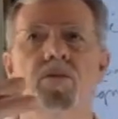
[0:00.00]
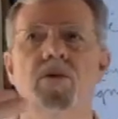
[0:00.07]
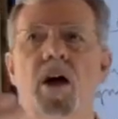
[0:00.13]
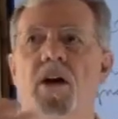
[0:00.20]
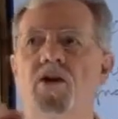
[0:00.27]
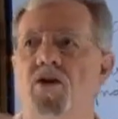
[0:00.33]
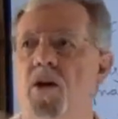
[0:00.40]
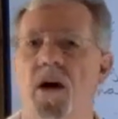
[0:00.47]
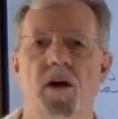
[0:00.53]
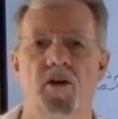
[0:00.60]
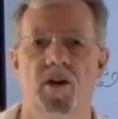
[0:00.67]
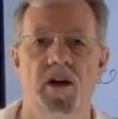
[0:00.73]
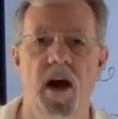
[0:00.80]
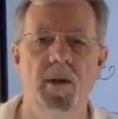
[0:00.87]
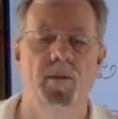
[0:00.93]
yesterday or
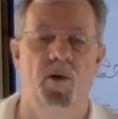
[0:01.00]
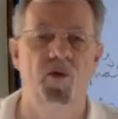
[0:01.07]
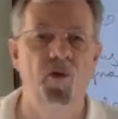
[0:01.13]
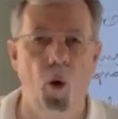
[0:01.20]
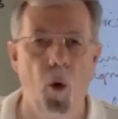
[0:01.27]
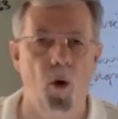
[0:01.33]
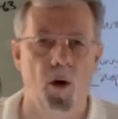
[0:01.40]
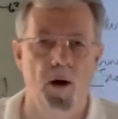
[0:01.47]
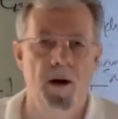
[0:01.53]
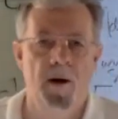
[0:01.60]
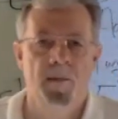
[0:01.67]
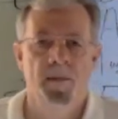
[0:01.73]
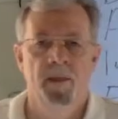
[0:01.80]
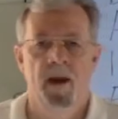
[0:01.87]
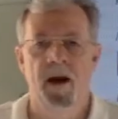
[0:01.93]
the day before,
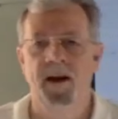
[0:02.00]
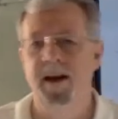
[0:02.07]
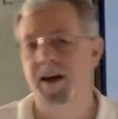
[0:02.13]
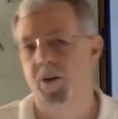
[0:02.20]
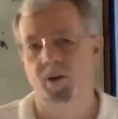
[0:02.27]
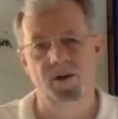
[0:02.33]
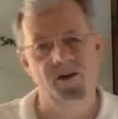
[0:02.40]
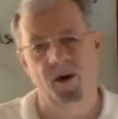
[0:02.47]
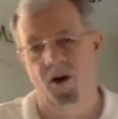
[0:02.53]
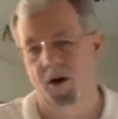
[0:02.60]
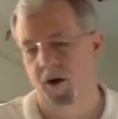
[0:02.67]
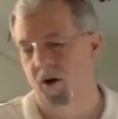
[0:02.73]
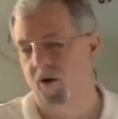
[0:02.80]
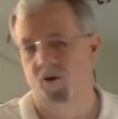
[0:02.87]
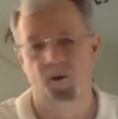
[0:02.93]
and he was
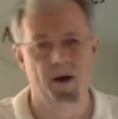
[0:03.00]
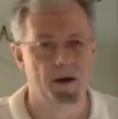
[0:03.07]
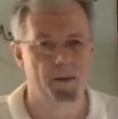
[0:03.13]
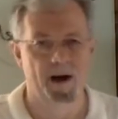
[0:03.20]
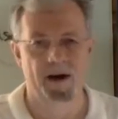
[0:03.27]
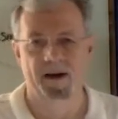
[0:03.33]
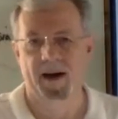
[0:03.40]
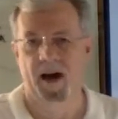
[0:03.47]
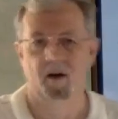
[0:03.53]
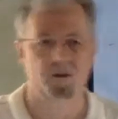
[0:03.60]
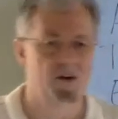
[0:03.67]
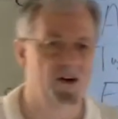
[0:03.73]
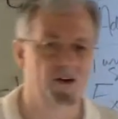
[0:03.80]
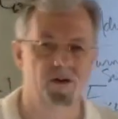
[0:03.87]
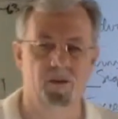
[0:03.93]
all over me about
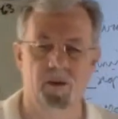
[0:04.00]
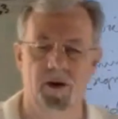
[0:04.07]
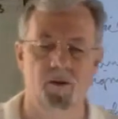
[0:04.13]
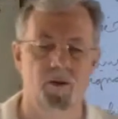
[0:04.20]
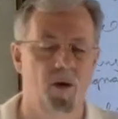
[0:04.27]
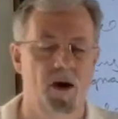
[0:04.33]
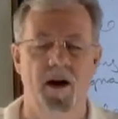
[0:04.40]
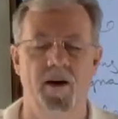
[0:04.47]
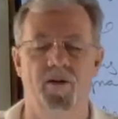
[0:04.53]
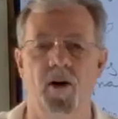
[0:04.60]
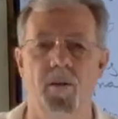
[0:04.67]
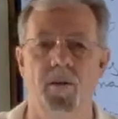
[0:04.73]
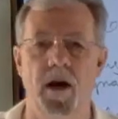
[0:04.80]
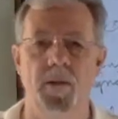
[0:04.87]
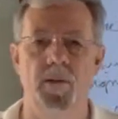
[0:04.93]
Calvinism and
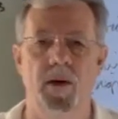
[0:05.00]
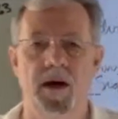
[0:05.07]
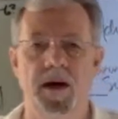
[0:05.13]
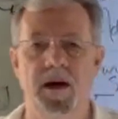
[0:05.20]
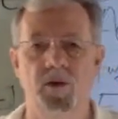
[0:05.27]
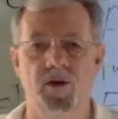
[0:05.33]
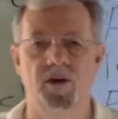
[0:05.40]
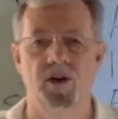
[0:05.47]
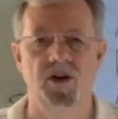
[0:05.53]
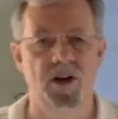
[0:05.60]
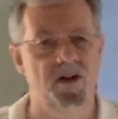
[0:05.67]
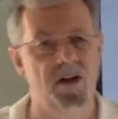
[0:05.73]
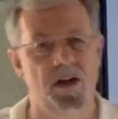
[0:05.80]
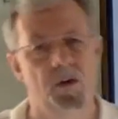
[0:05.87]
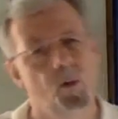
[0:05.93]
whatever it may be, and he was
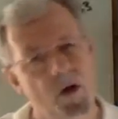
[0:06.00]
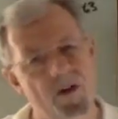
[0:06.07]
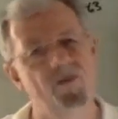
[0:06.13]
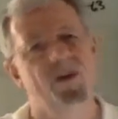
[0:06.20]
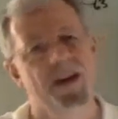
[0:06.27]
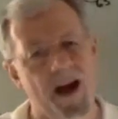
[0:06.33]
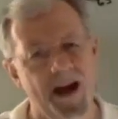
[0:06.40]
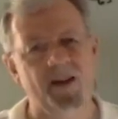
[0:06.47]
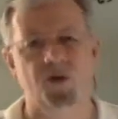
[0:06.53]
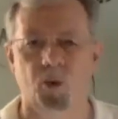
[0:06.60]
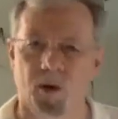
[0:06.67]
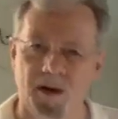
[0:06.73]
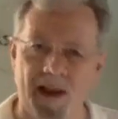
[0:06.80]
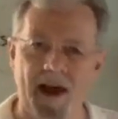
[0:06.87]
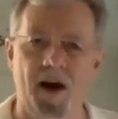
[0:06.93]
suggesting we've got
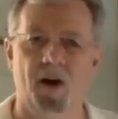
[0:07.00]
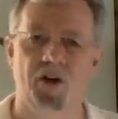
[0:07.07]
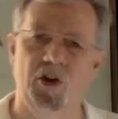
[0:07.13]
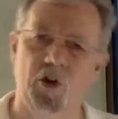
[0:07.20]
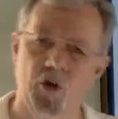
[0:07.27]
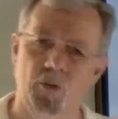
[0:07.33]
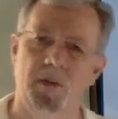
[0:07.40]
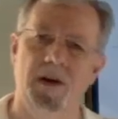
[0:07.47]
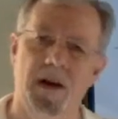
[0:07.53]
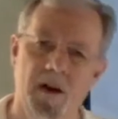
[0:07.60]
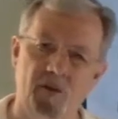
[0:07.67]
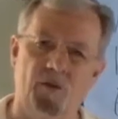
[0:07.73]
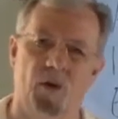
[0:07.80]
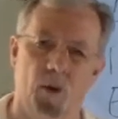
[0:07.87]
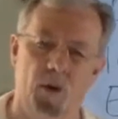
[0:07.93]
to allow human
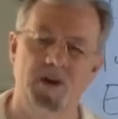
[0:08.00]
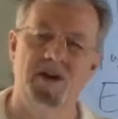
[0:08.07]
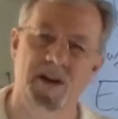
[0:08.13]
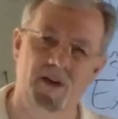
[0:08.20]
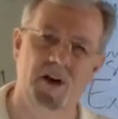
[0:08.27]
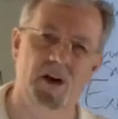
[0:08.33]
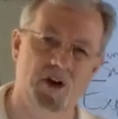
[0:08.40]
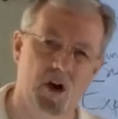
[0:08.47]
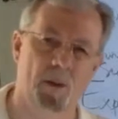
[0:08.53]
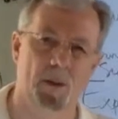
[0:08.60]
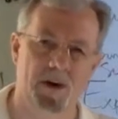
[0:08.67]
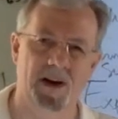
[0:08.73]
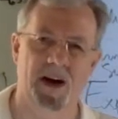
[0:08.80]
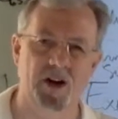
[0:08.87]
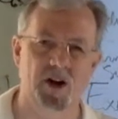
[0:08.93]
influence in the
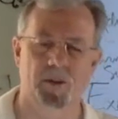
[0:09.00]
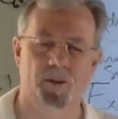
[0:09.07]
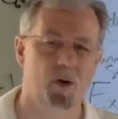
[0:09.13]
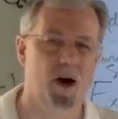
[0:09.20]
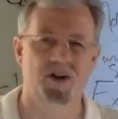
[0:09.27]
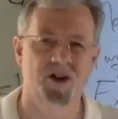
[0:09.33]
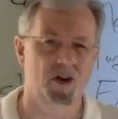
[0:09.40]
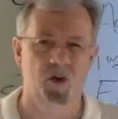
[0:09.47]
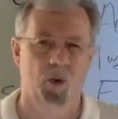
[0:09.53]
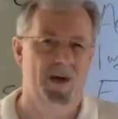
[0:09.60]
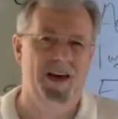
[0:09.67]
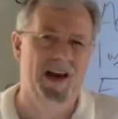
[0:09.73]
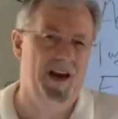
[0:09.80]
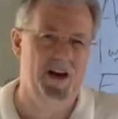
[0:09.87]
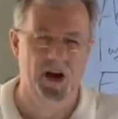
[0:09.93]
interpretation process or
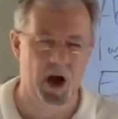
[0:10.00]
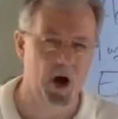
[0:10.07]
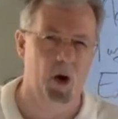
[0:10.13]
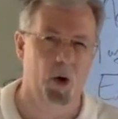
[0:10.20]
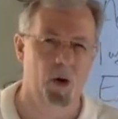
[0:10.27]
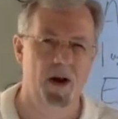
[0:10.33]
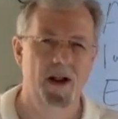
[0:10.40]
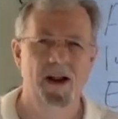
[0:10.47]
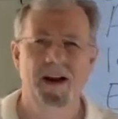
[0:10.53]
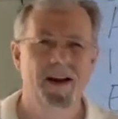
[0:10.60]
we can't know.